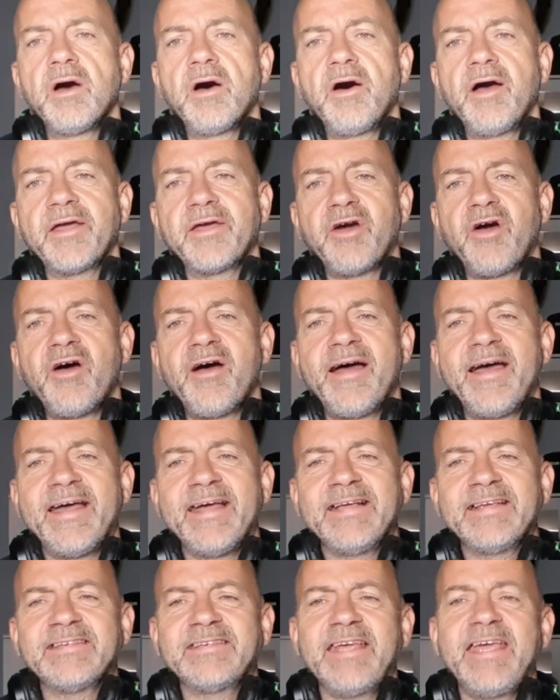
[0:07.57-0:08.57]
Hi
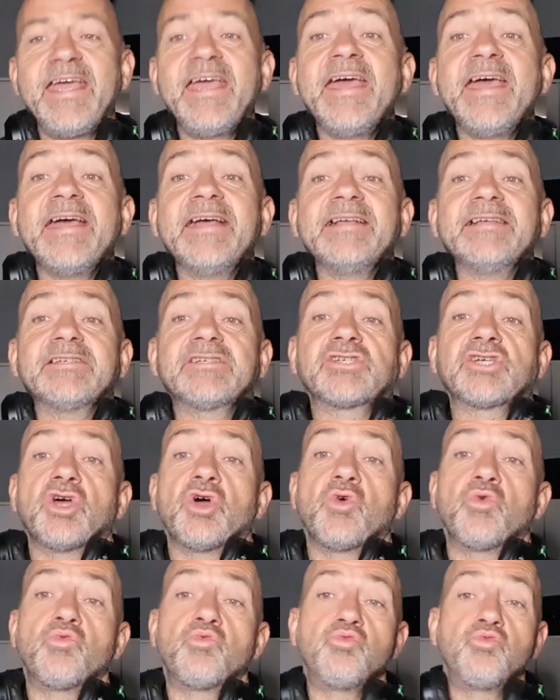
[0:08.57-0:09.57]
guys, it's
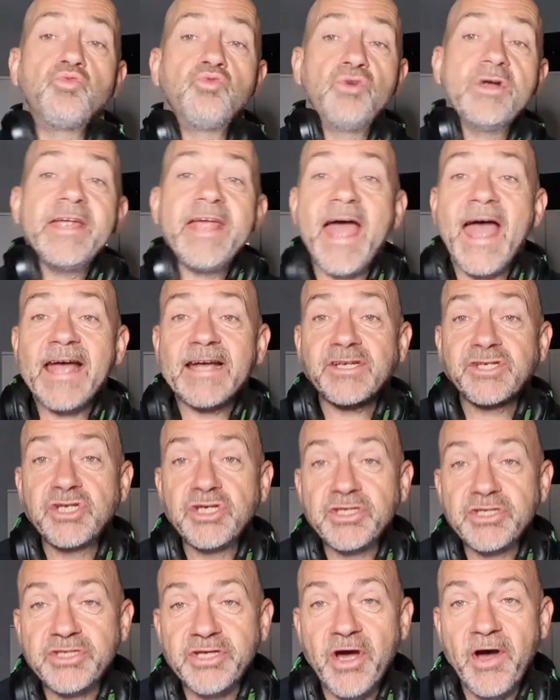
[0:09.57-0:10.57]

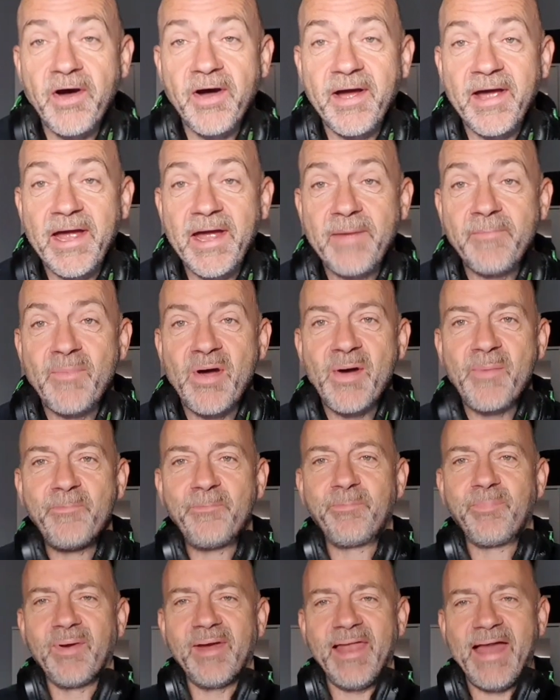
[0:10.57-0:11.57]
reaction time.
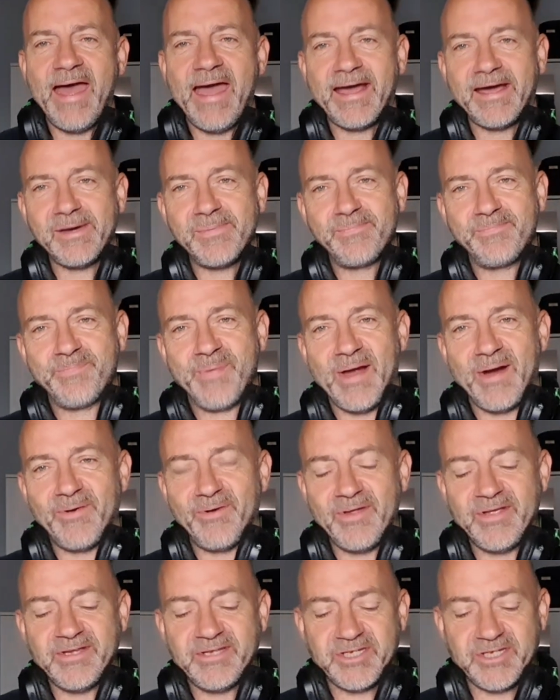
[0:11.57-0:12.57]

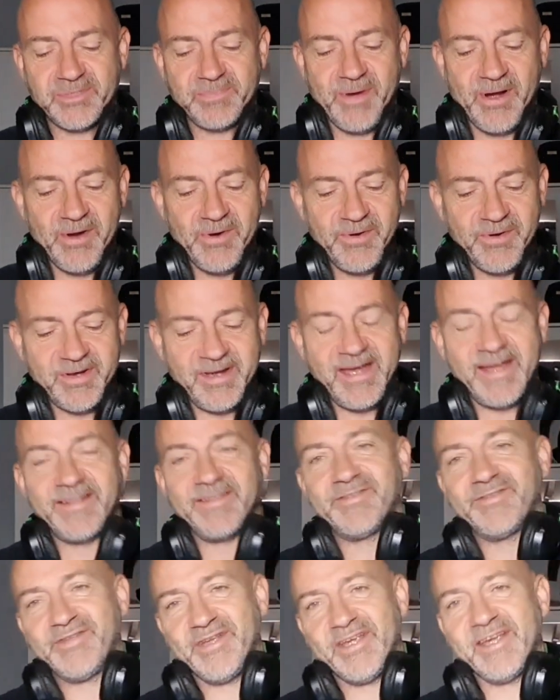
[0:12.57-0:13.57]
Blackberry Smoke
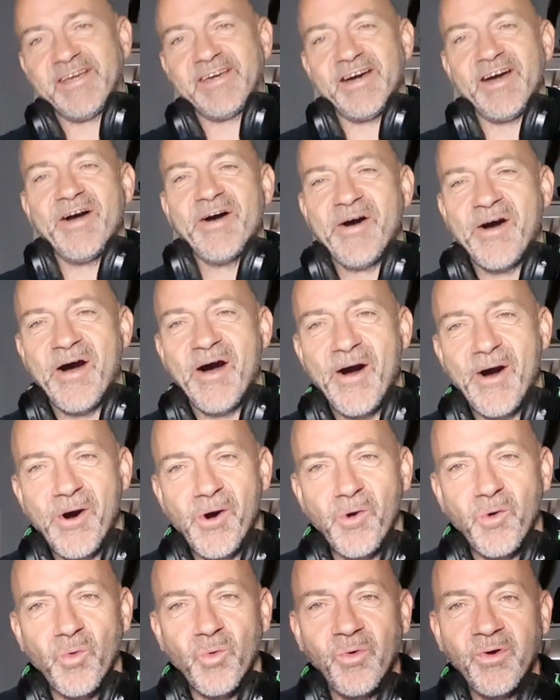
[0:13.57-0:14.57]
and Dig a
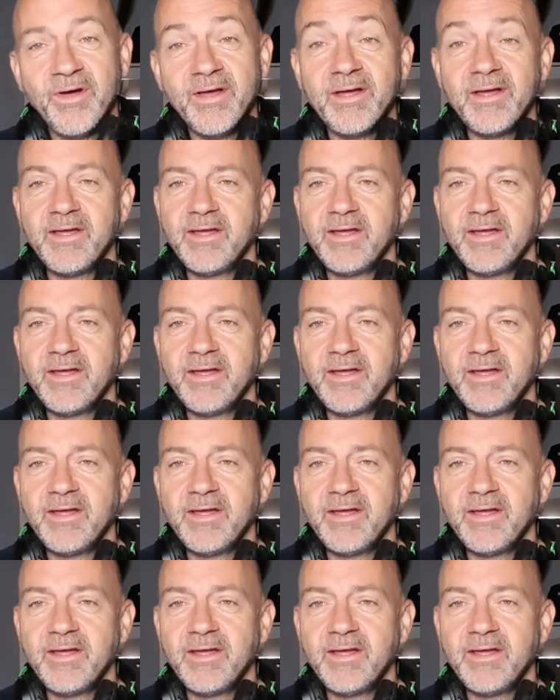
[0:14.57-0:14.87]
Hole.